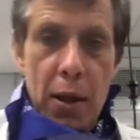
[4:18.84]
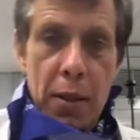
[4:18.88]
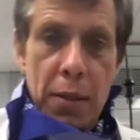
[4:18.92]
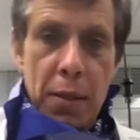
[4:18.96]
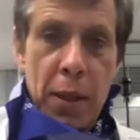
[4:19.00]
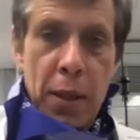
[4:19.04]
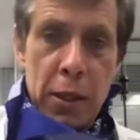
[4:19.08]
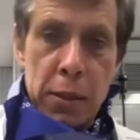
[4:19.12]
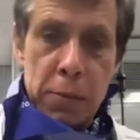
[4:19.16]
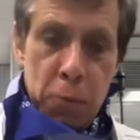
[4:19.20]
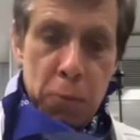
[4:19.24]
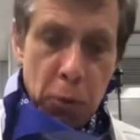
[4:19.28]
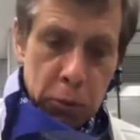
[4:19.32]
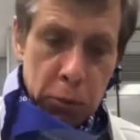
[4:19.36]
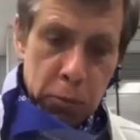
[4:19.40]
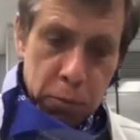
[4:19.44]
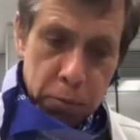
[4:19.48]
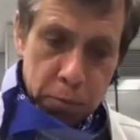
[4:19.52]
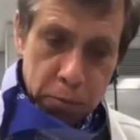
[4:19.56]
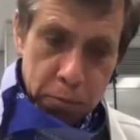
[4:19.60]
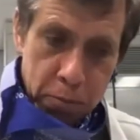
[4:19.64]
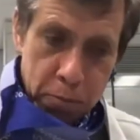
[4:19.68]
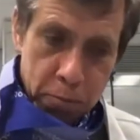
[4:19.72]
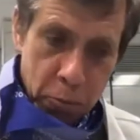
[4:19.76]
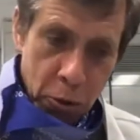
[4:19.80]
That's what
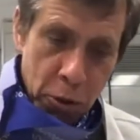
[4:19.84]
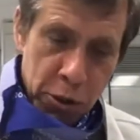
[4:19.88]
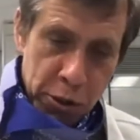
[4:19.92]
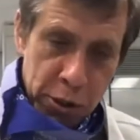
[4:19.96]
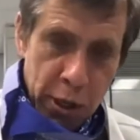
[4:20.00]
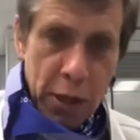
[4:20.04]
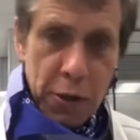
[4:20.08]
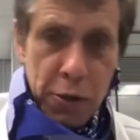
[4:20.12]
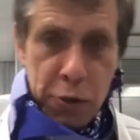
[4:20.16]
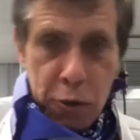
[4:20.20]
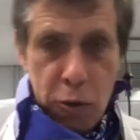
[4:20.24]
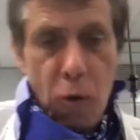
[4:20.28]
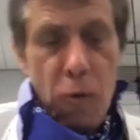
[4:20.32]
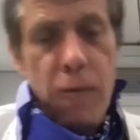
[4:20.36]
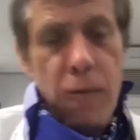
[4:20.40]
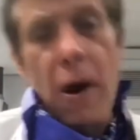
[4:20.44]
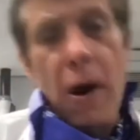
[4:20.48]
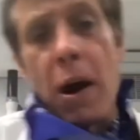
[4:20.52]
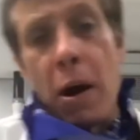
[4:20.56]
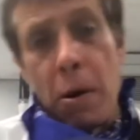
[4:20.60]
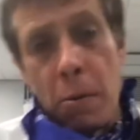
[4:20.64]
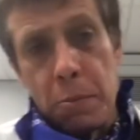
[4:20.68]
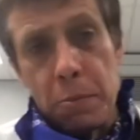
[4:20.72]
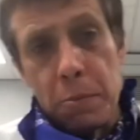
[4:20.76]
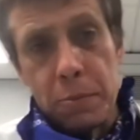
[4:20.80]
was done so
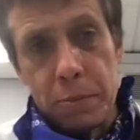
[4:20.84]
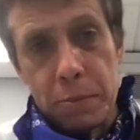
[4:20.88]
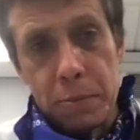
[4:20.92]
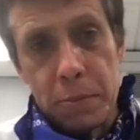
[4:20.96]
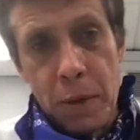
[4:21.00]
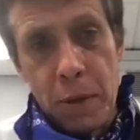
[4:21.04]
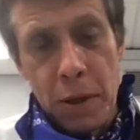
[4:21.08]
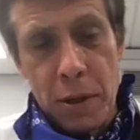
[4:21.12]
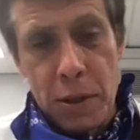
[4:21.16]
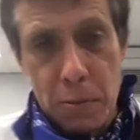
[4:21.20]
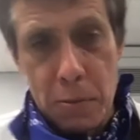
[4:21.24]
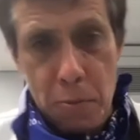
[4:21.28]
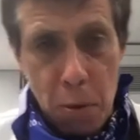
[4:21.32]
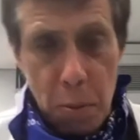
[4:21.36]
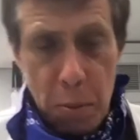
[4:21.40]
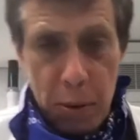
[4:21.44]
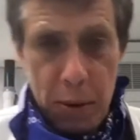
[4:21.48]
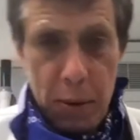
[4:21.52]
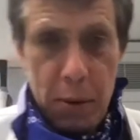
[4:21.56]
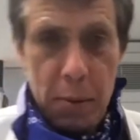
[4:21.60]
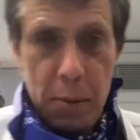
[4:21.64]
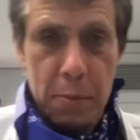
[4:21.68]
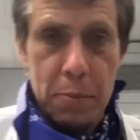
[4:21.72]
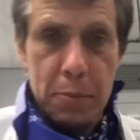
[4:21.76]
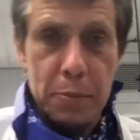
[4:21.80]
far at the moment.